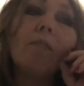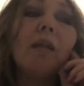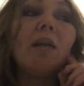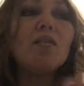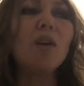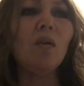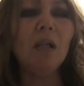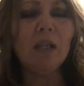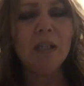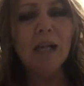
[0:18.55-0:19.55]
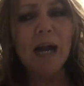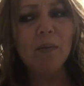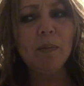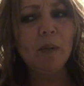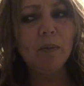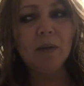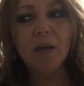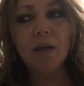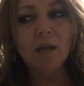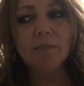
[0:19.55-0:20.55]
And so I
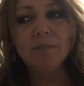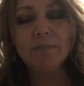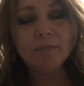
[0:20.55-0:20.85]
remember,